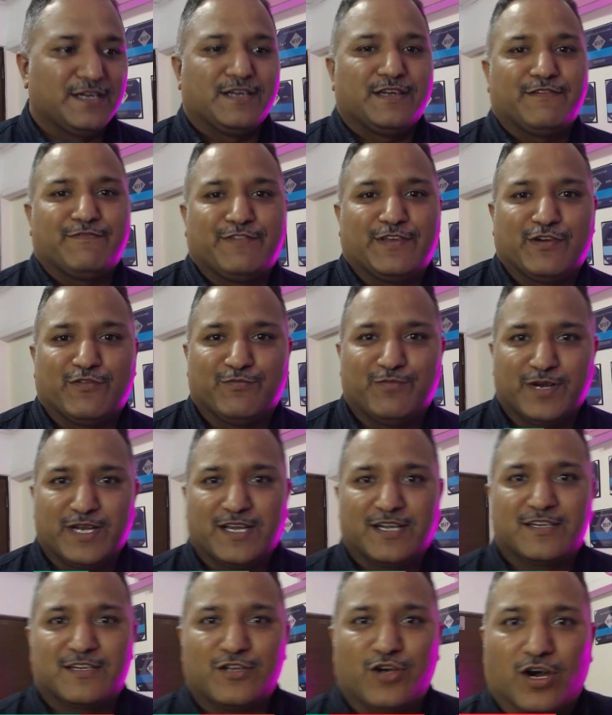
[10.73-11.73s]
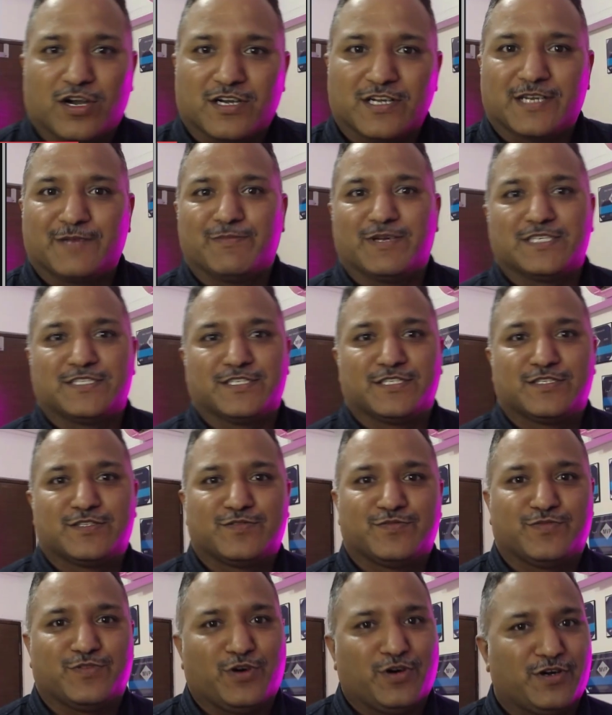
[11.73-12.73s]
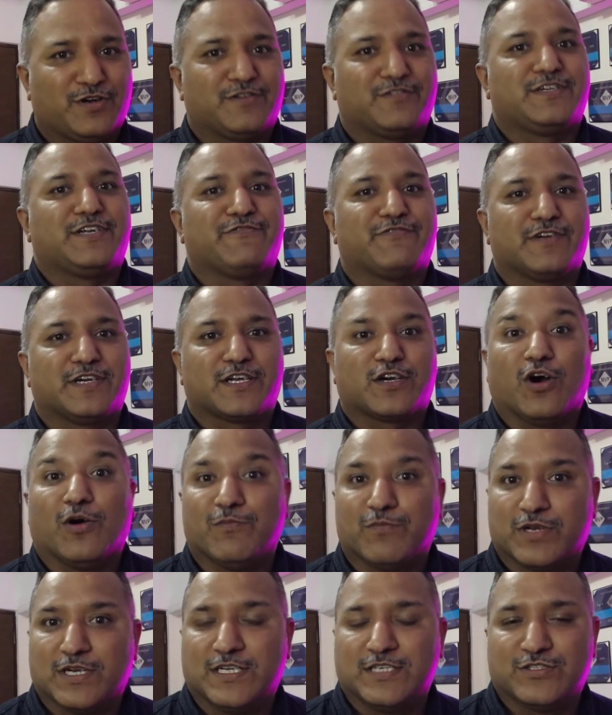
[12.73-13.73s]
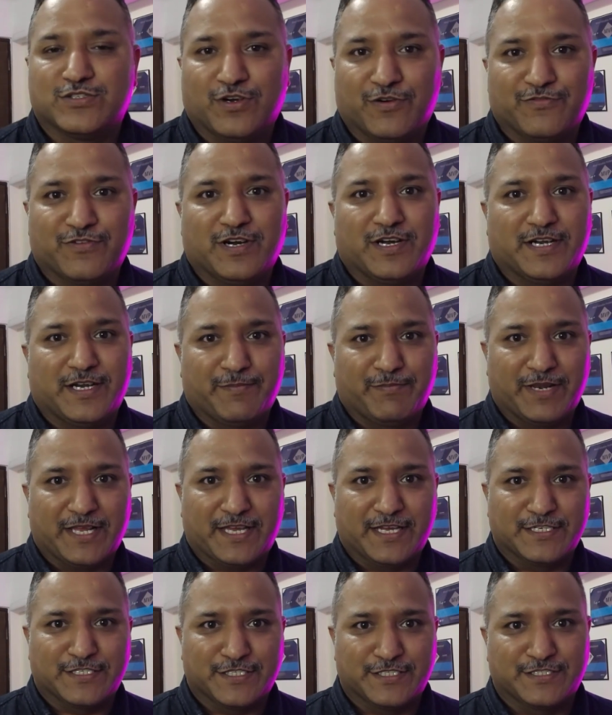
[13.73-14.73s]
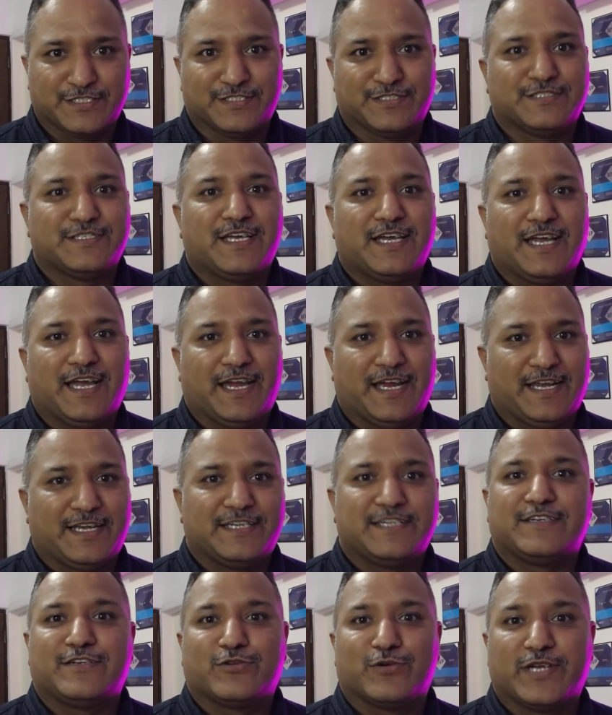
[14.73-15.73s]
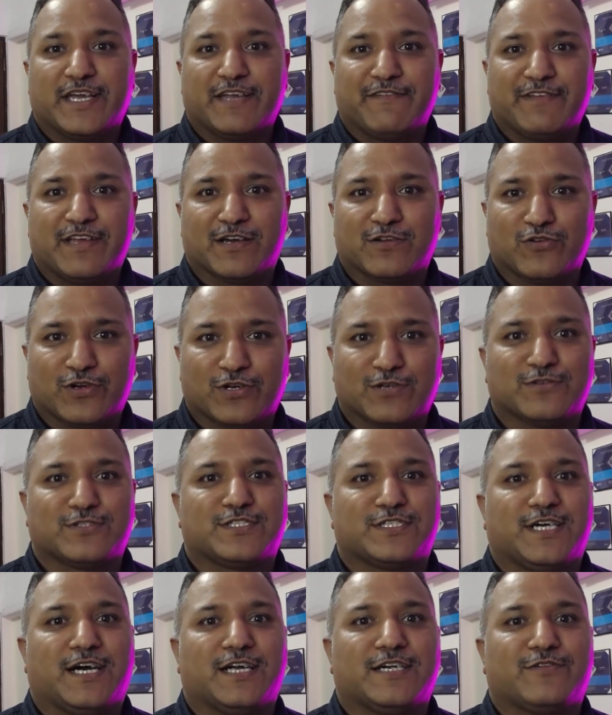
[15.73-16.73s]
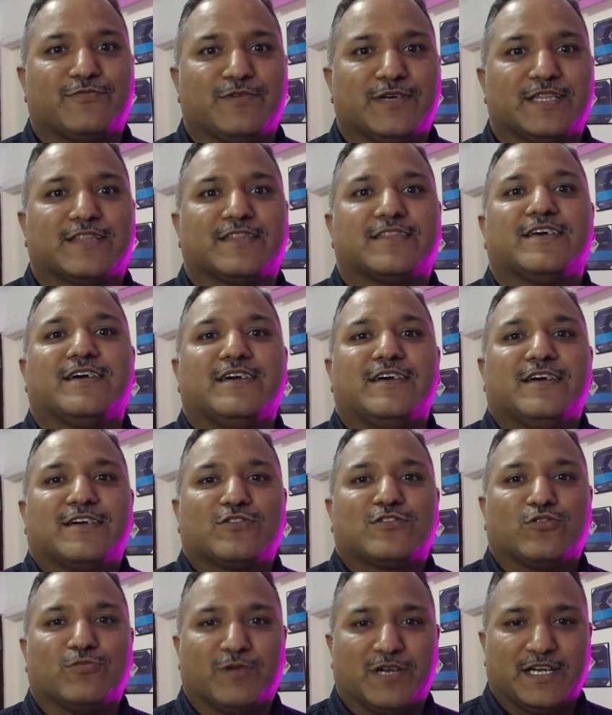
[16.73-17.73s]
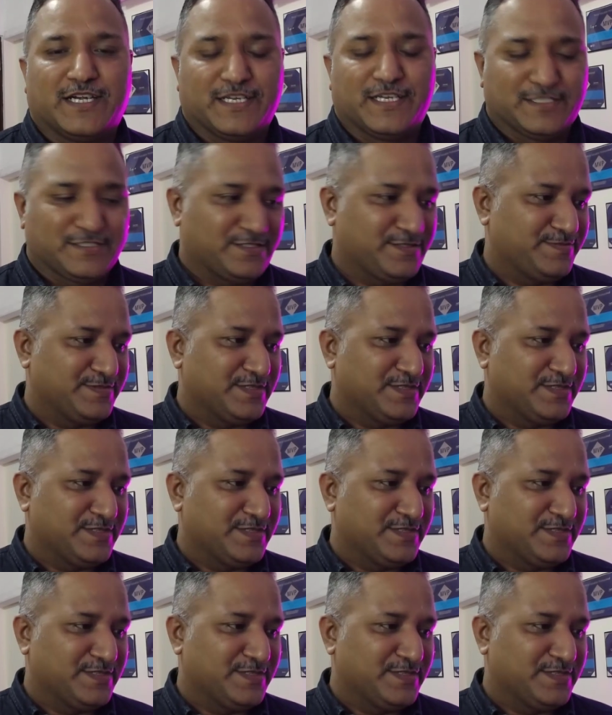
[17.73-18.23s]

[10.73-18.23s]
We have built Docker images for different components of our application, and today we are going to start with Kubernetes.